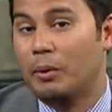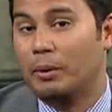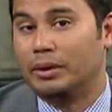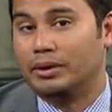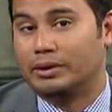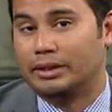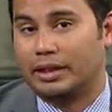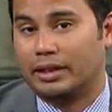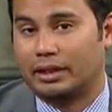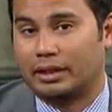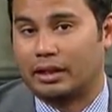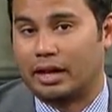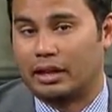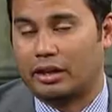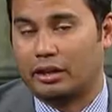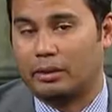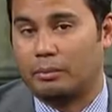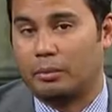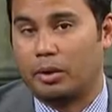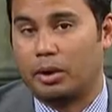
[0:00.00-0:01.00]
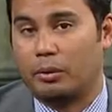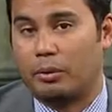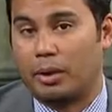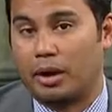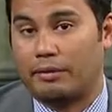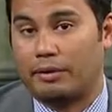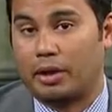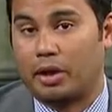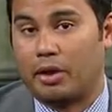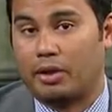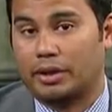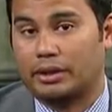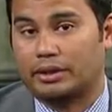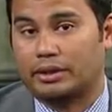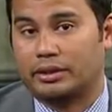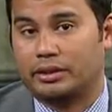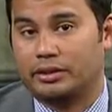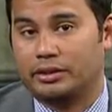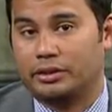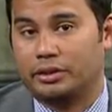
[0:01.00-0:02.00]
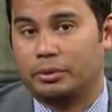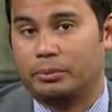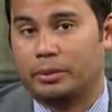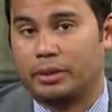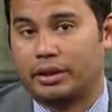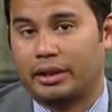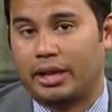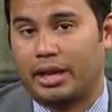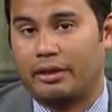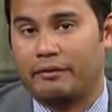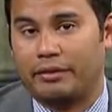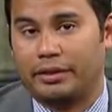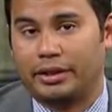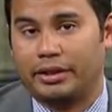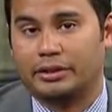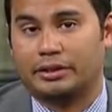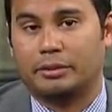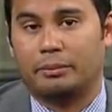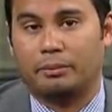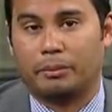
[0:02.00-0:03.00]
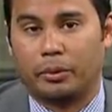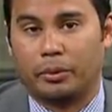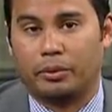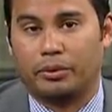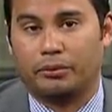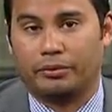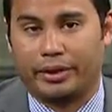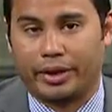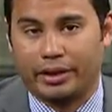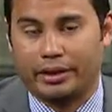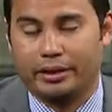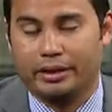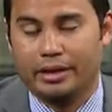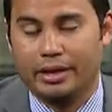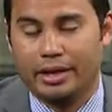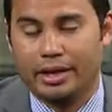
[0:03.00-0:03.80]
while 10 o'clock in the morning, we have the August Consumer Confidence Board read.